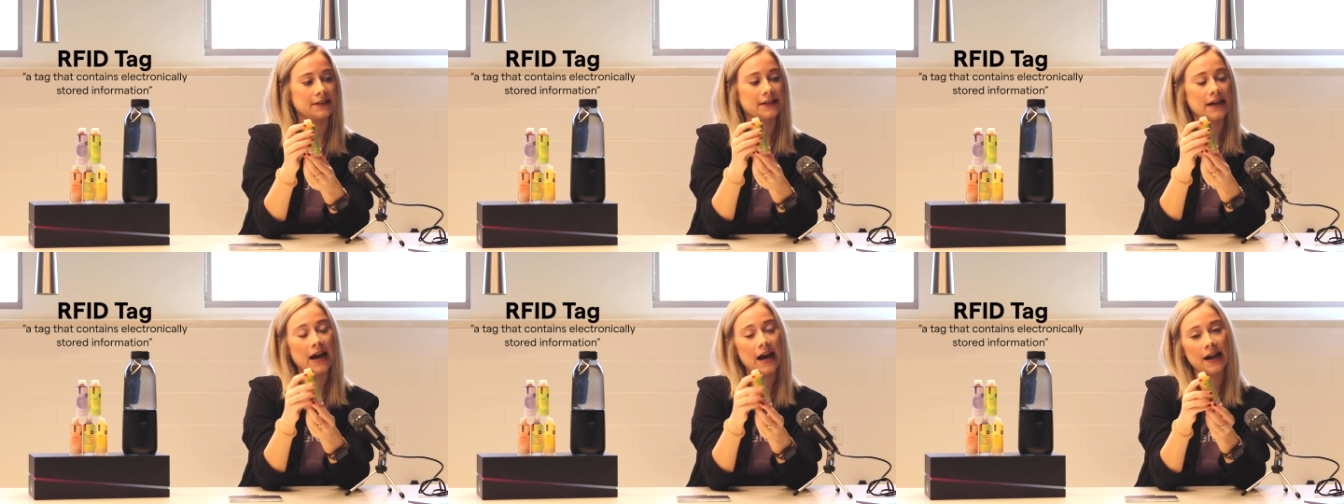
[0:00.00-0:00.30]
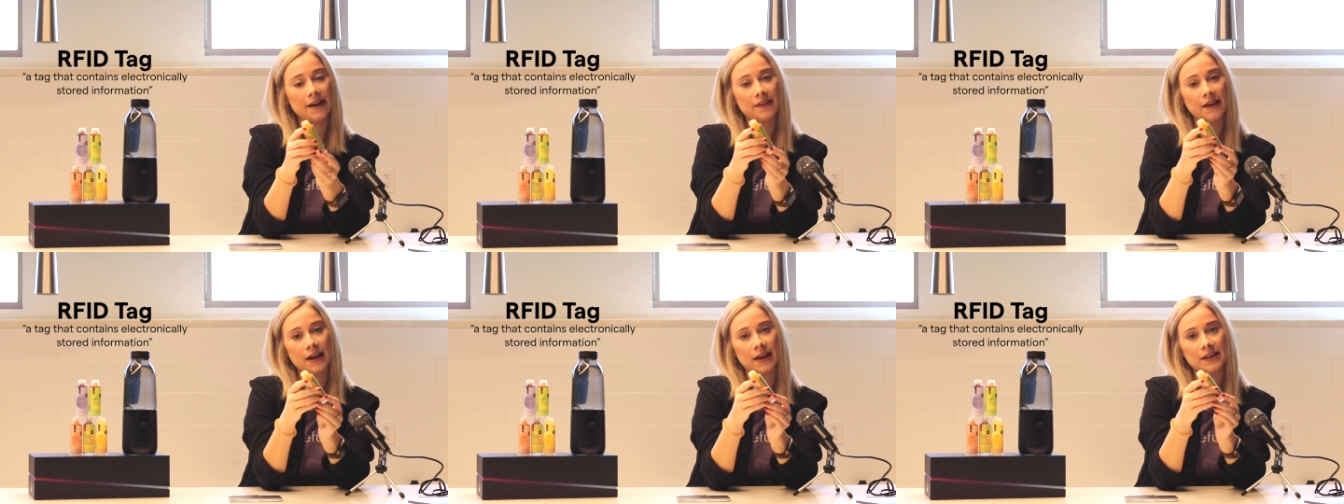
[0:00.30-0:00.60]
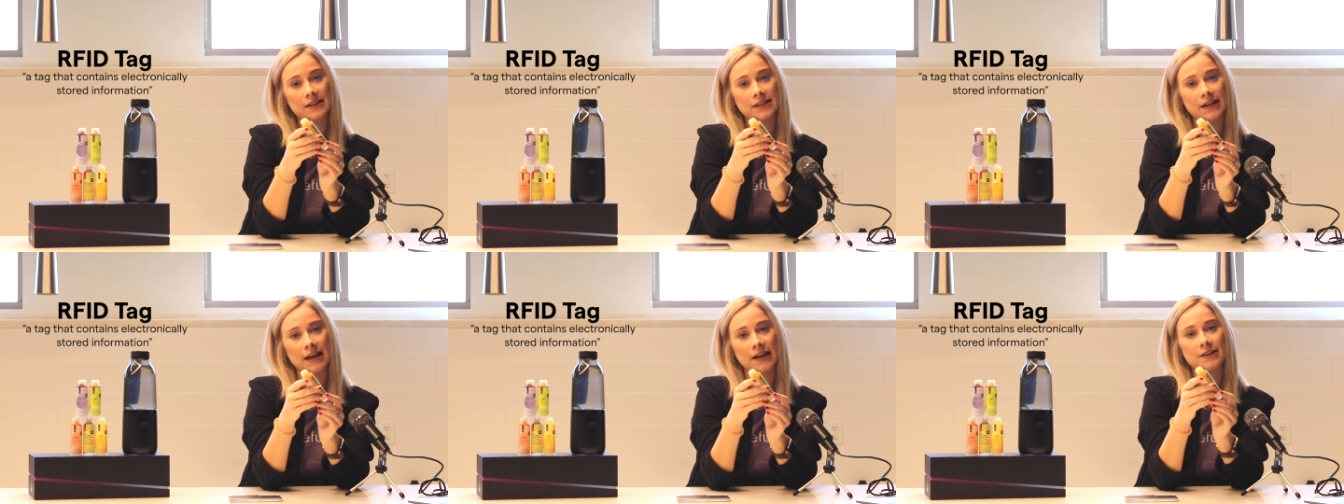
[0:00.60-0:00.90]
tag that
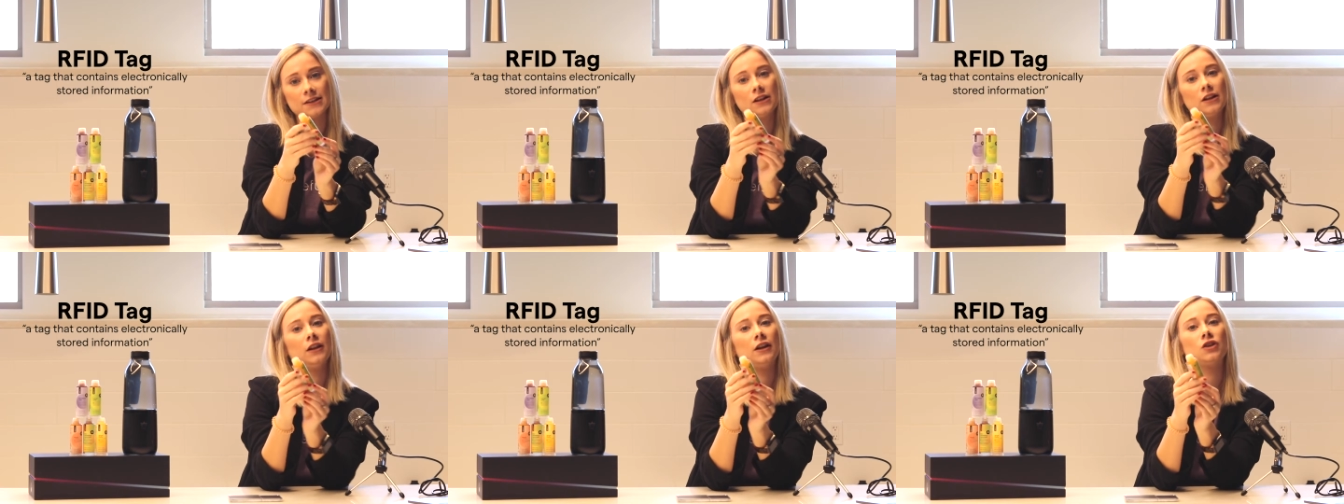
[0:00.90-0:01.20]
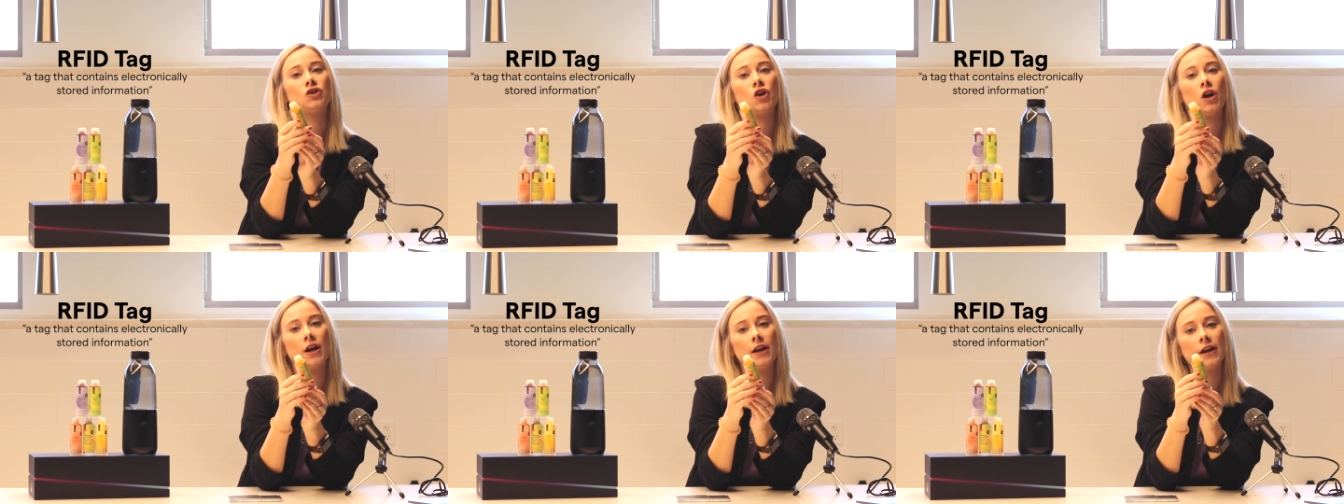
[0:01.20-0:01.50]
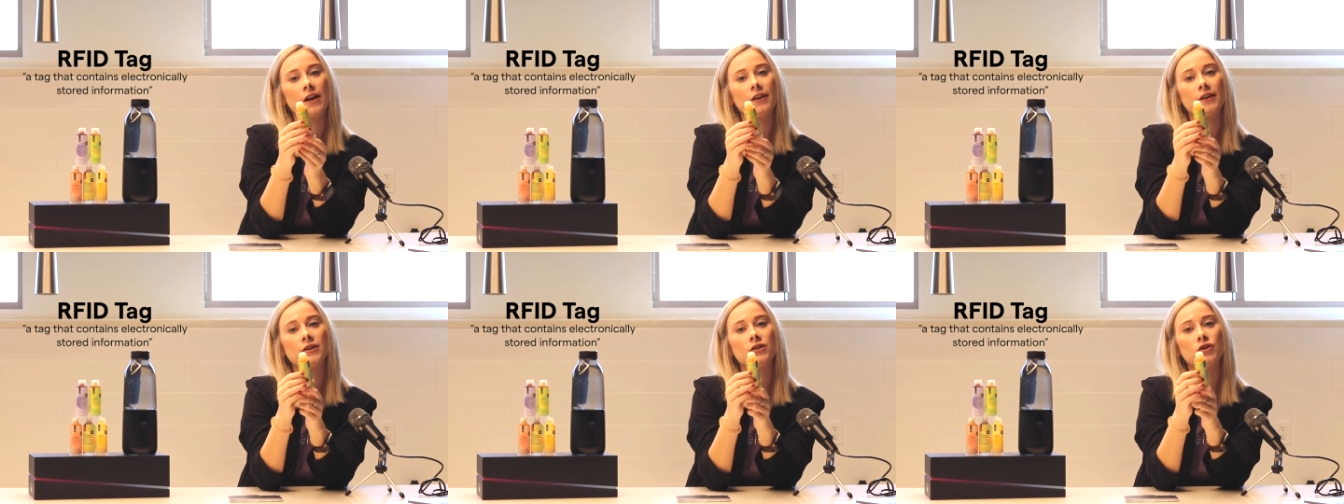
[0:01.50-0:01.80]
contains
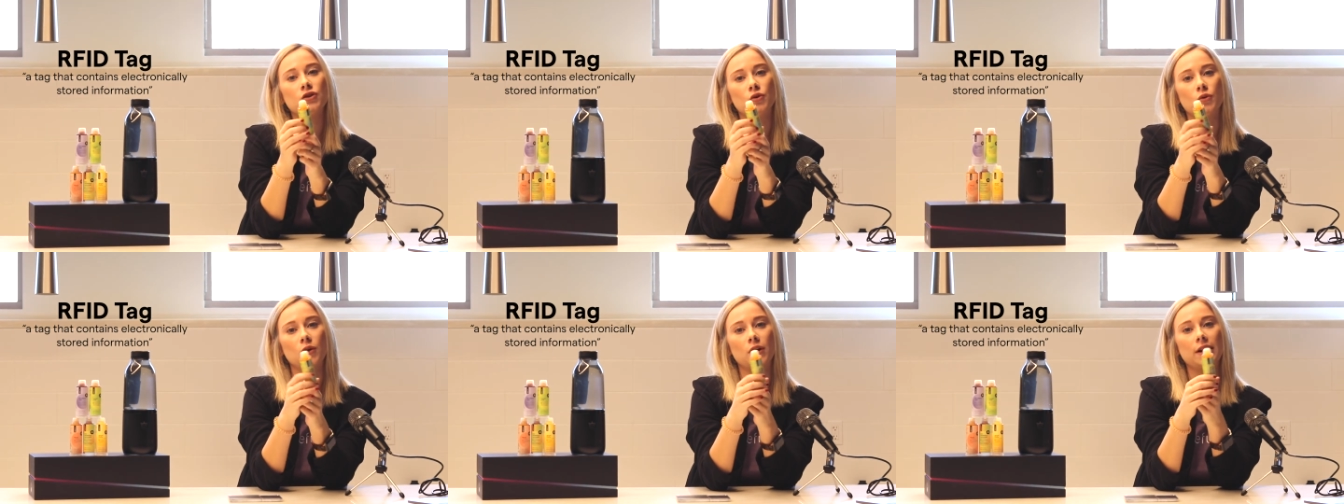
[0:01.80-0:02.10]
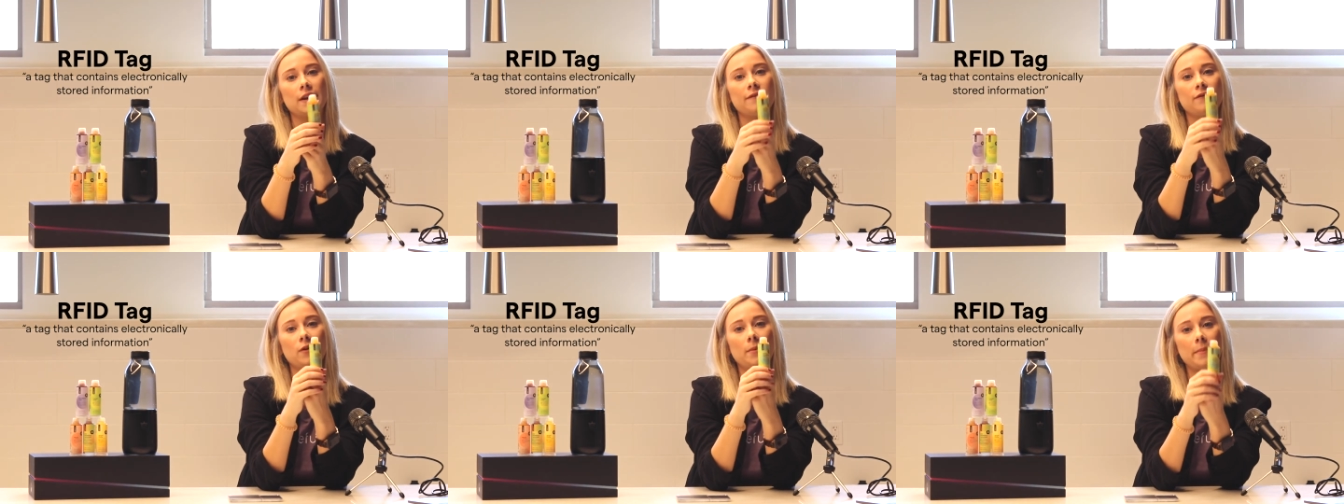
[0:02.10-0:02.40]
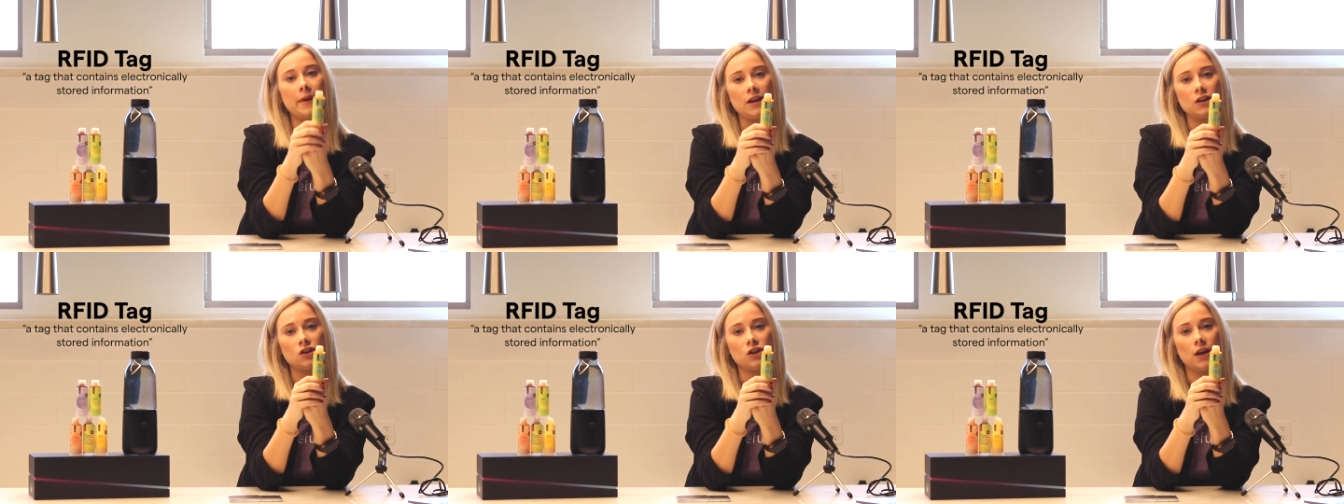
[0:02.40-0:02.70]
electronically stored
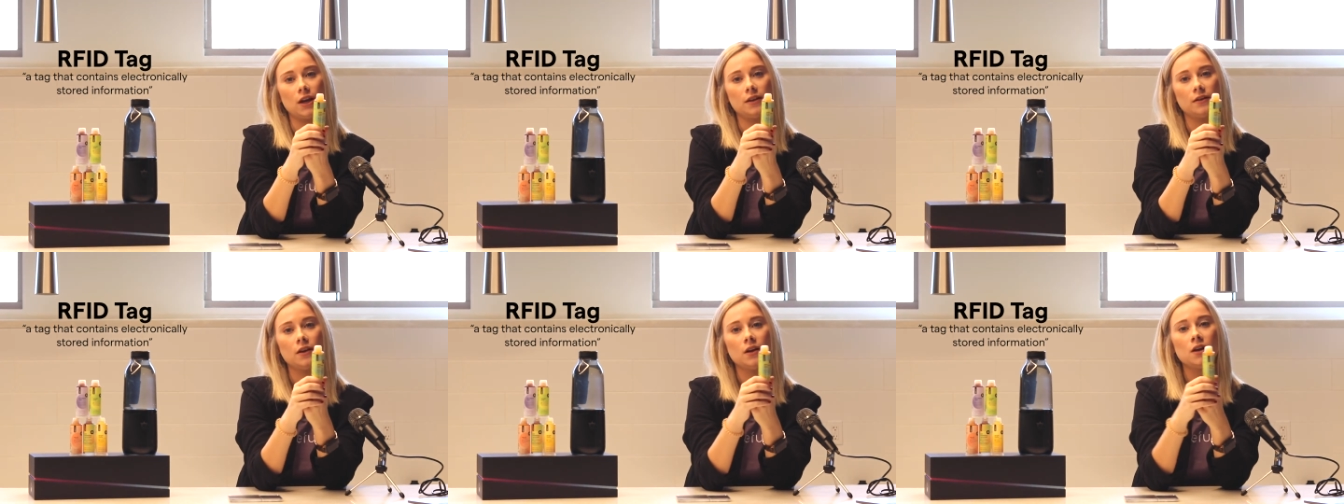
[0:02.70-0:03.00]
information.